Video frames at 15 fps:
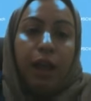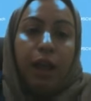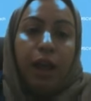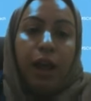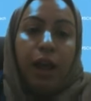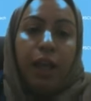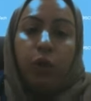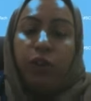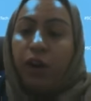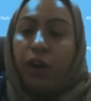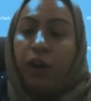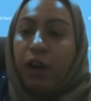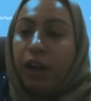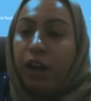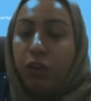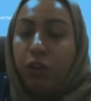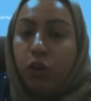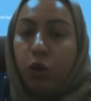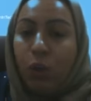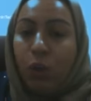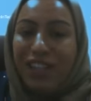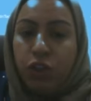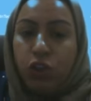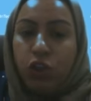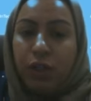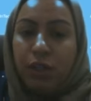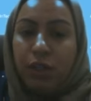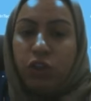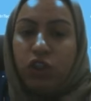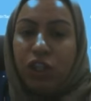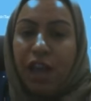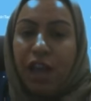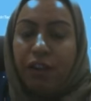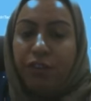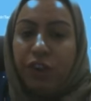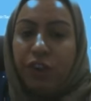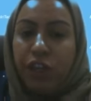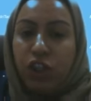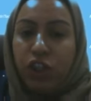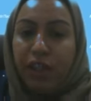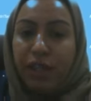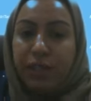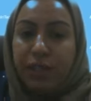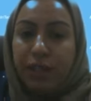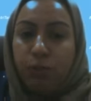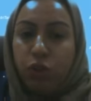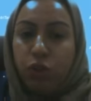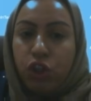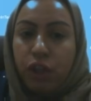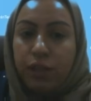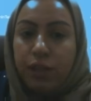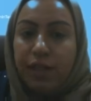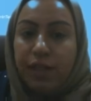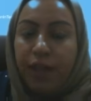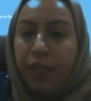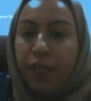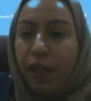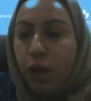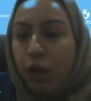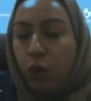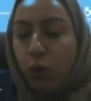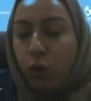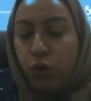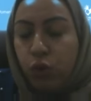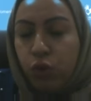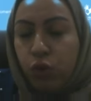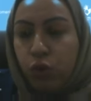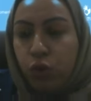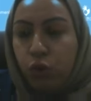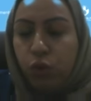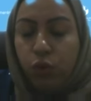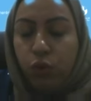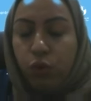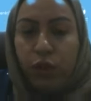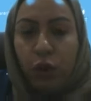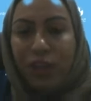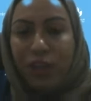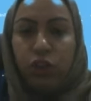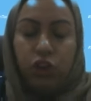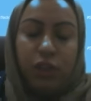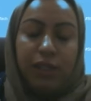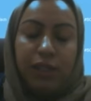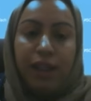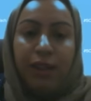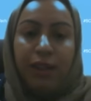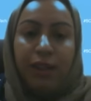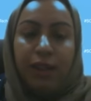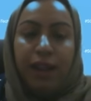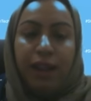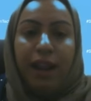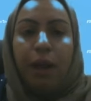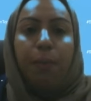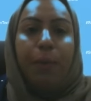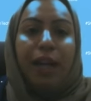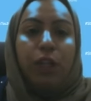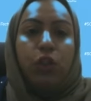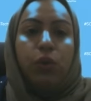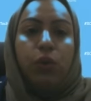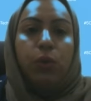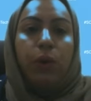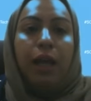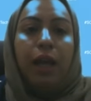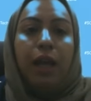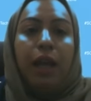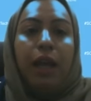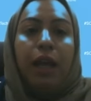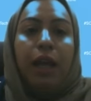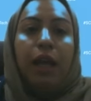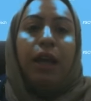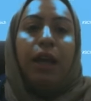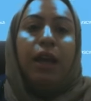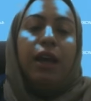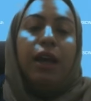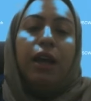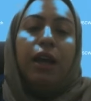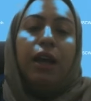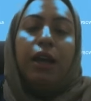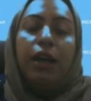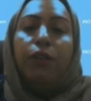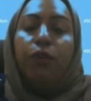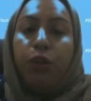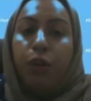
I know there are a couple of questions. I'll finish the assumptions and then I'll go to the questions and then come back to. The fourth